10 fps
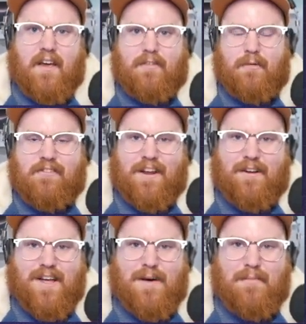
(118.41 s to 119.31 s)
so we've got
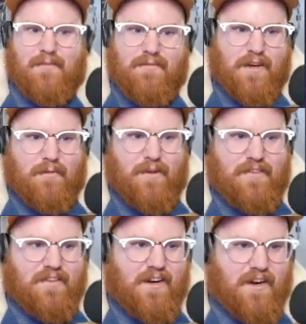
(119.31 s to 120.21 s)
a couple fun
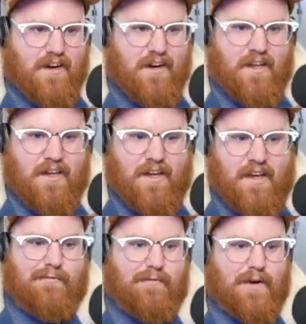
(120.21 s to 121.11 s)
ones here
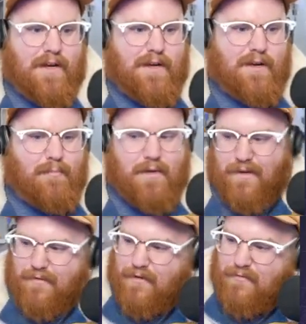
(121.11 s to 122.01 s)
from
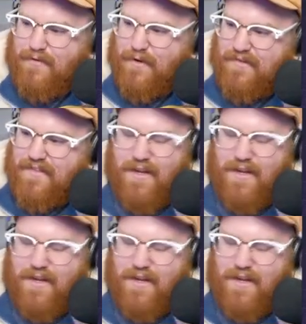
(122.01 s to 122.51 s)
a few folks in